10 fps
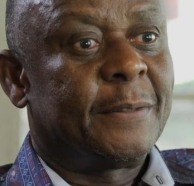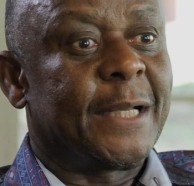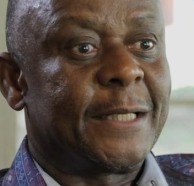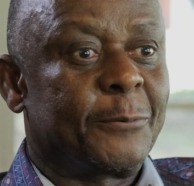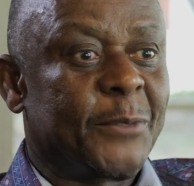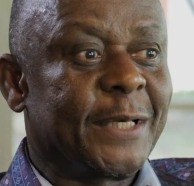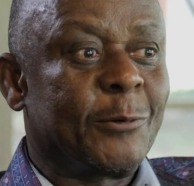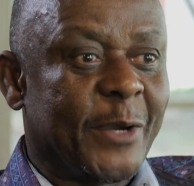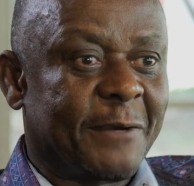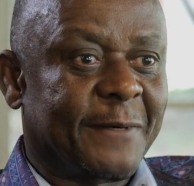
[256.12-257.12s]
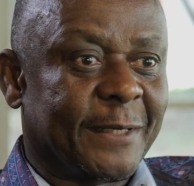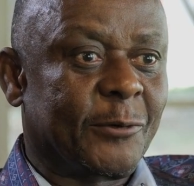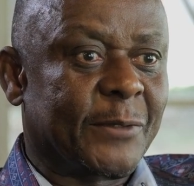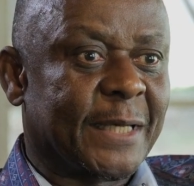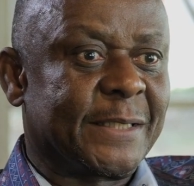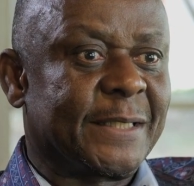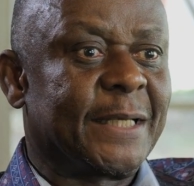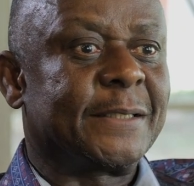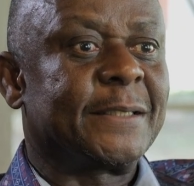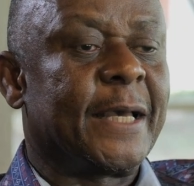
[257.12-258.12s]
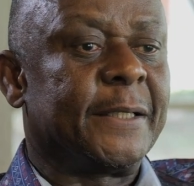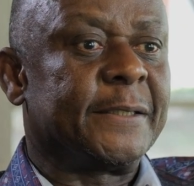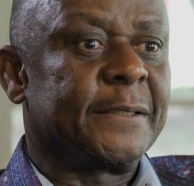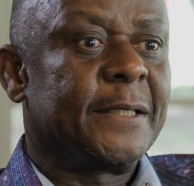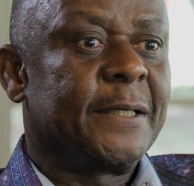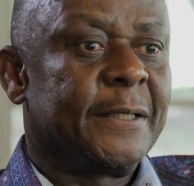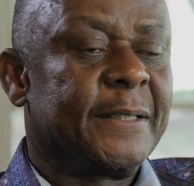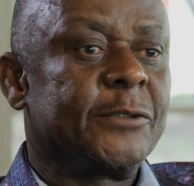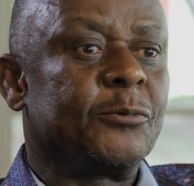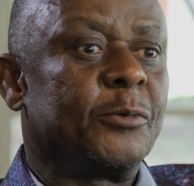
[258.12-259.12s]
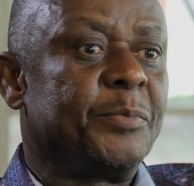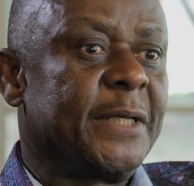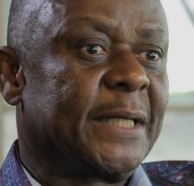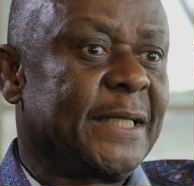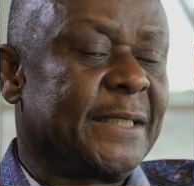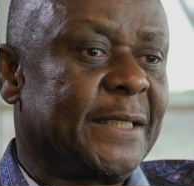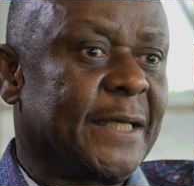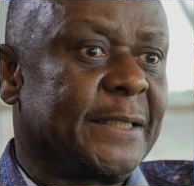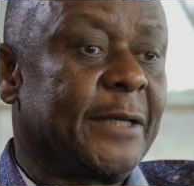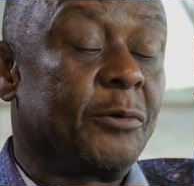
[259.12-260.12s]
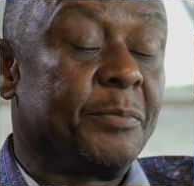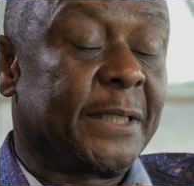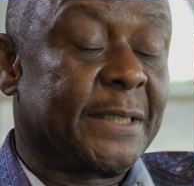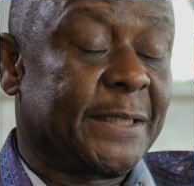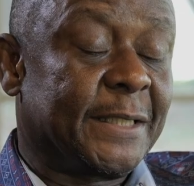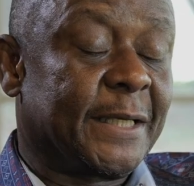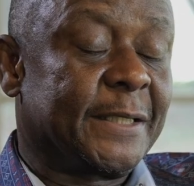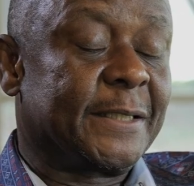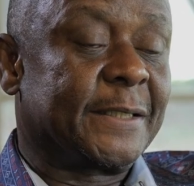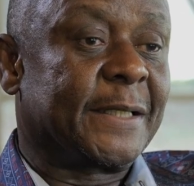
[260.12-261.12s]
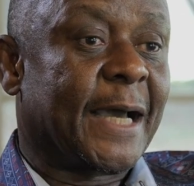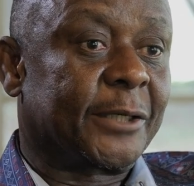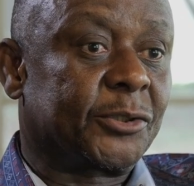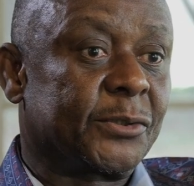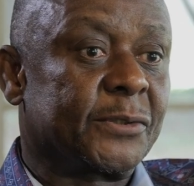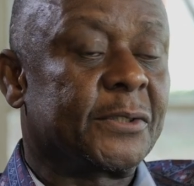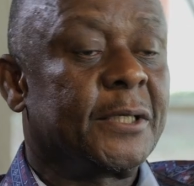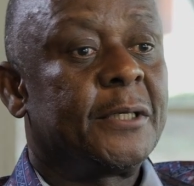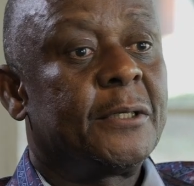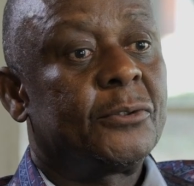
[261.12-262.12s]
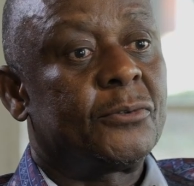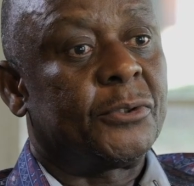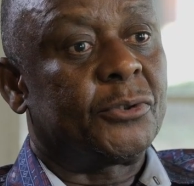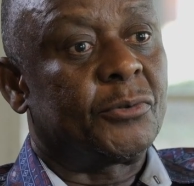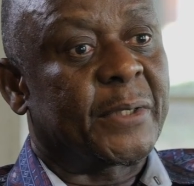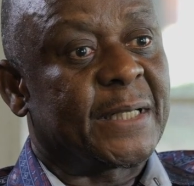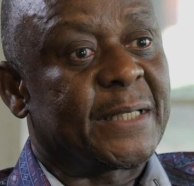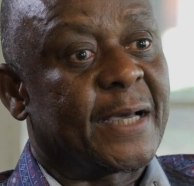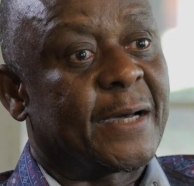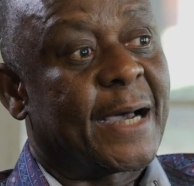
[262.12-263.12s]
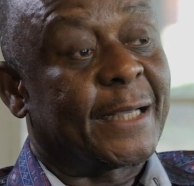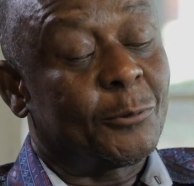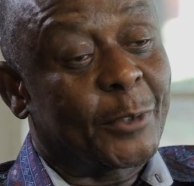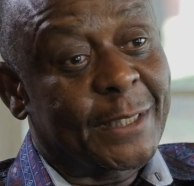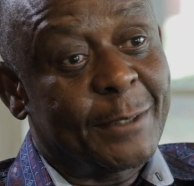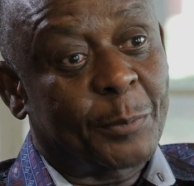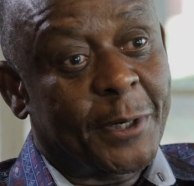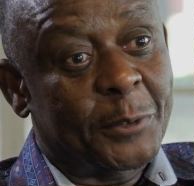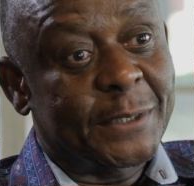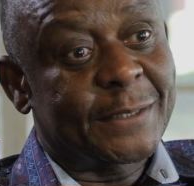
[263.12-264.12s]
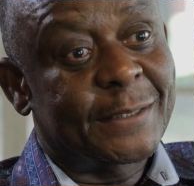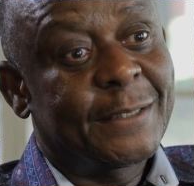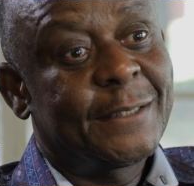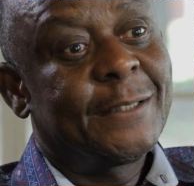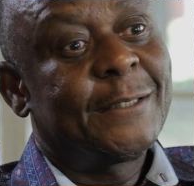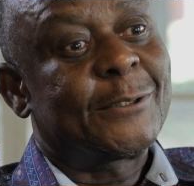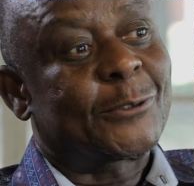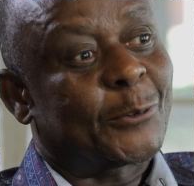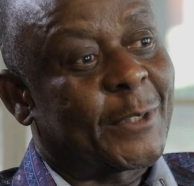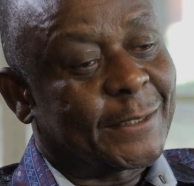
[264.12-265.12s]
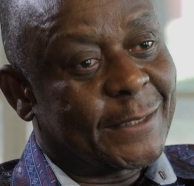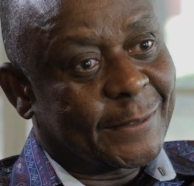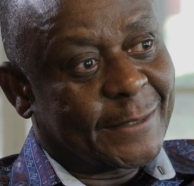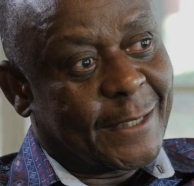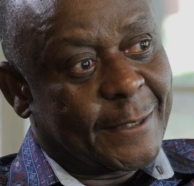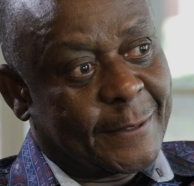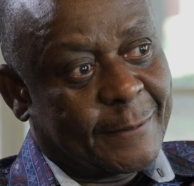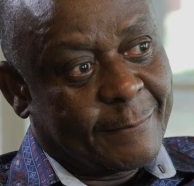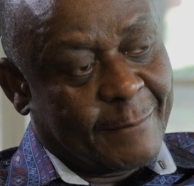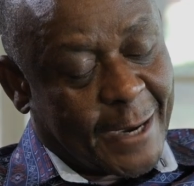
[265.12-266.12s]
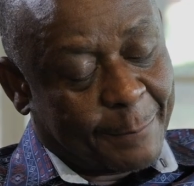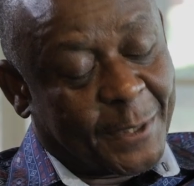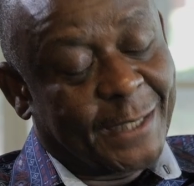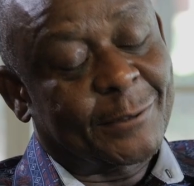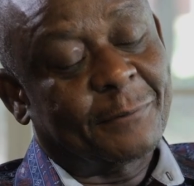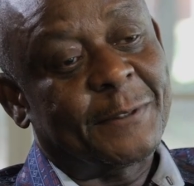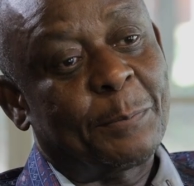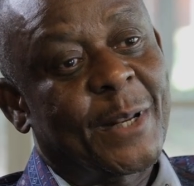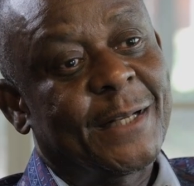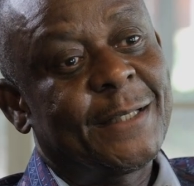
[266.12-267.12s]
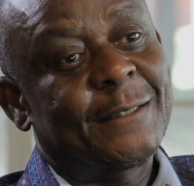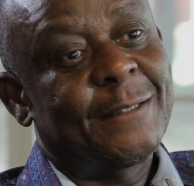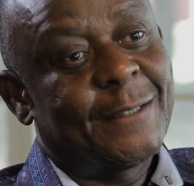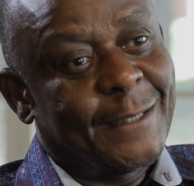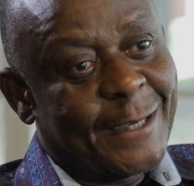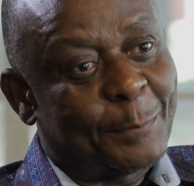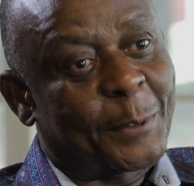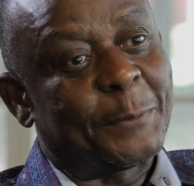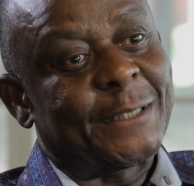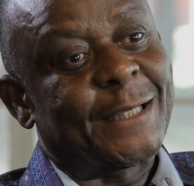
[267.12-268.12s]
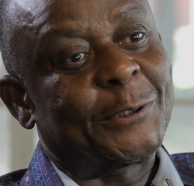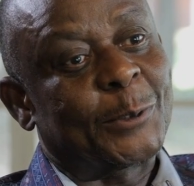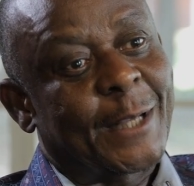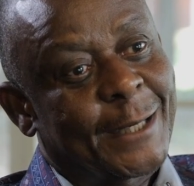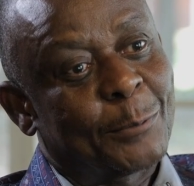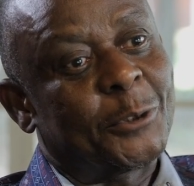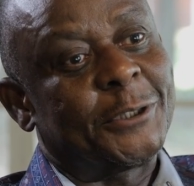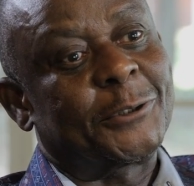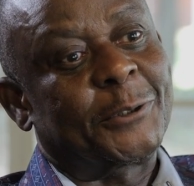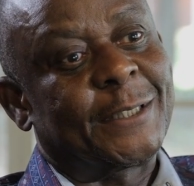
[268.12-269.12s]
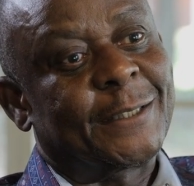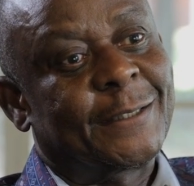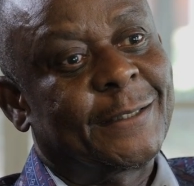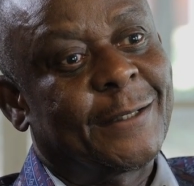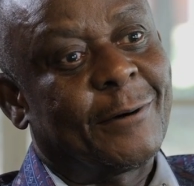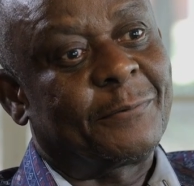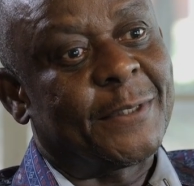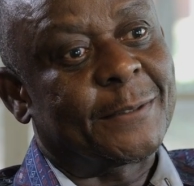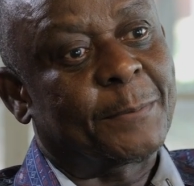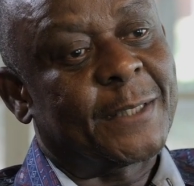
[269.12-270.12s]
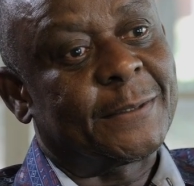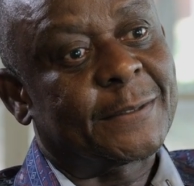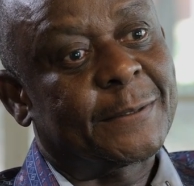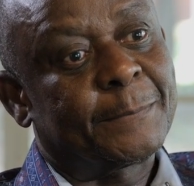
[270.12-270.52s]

And I think we have recognized that, and there will be dedicated actions to ensure that they are adequately empowered, so that they are part of the planning, implementation, and monitoring of these plans.